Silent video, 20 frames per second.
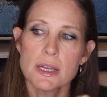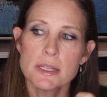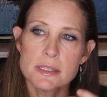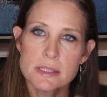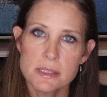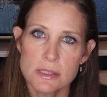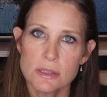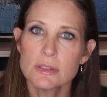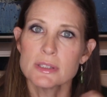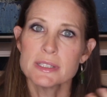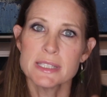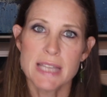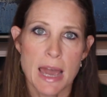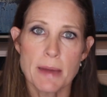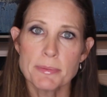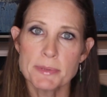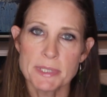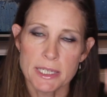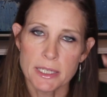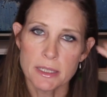still
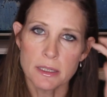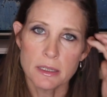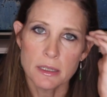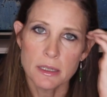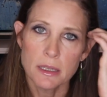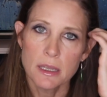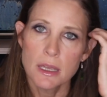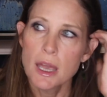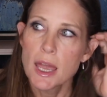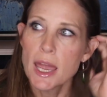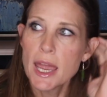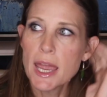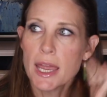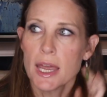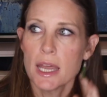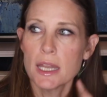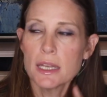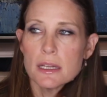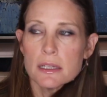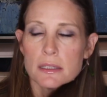adapting.
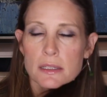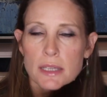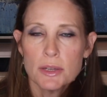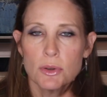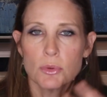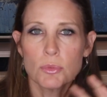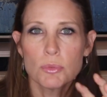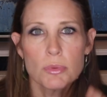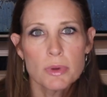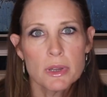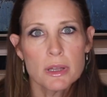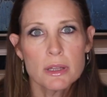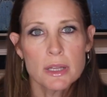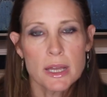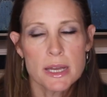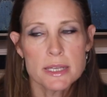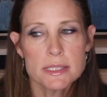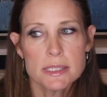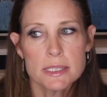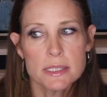And like
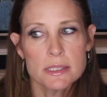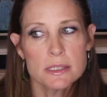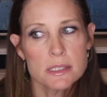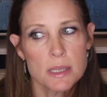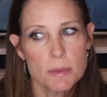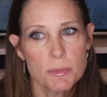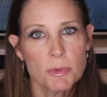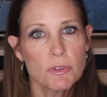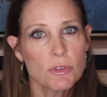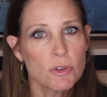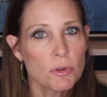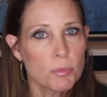realizing some of